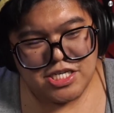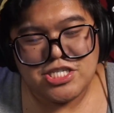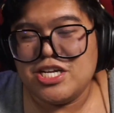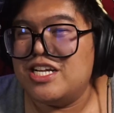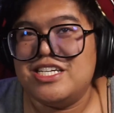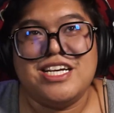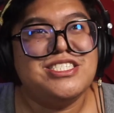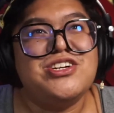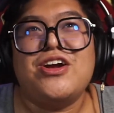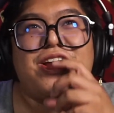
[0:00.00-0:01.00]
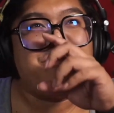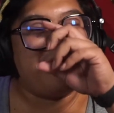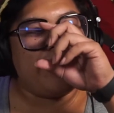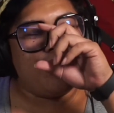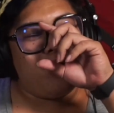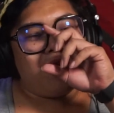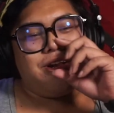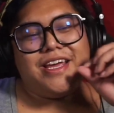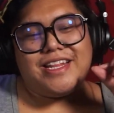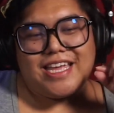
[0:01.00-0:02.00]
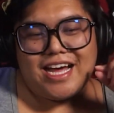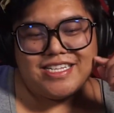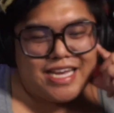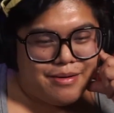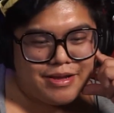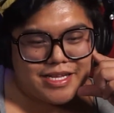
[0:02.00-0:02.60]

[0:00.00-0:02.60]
should have just straight up ignored it. God damn it,